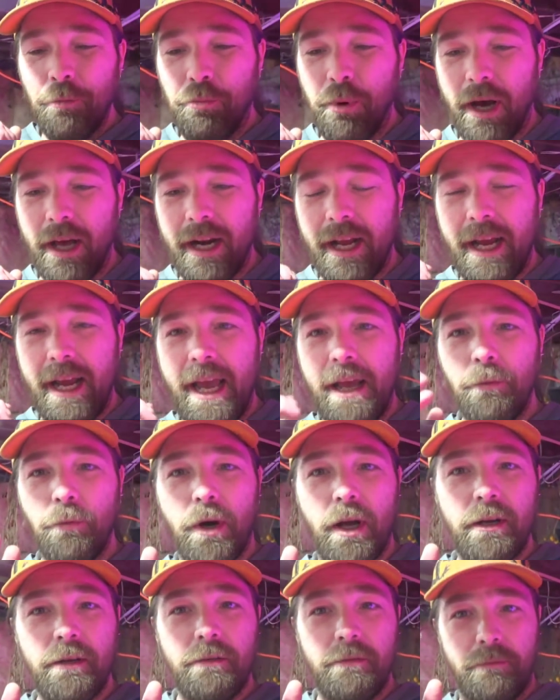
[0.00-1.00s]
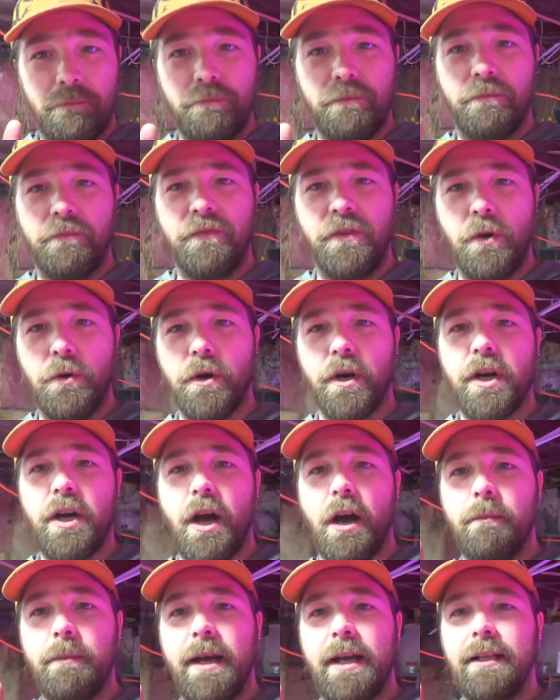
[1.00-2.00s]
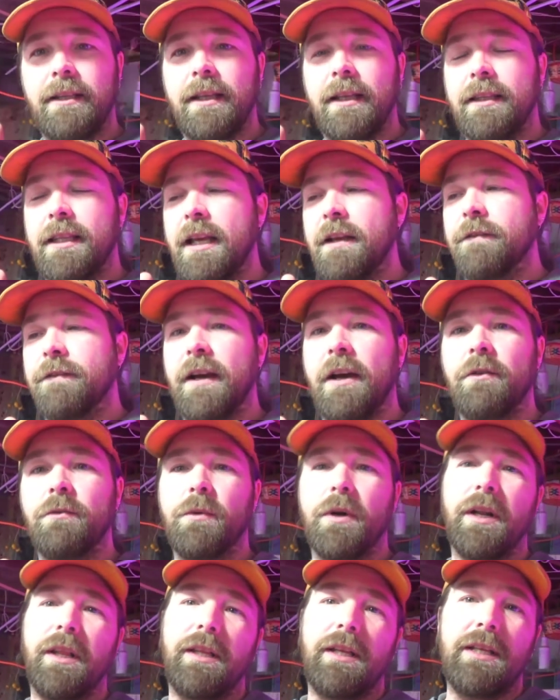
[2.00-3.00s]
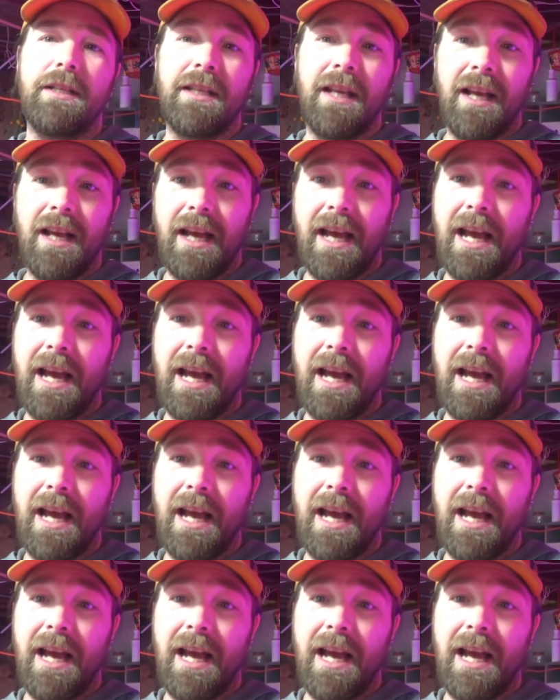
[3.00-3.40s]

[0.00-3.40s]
but I had one viewer comment that they found one of these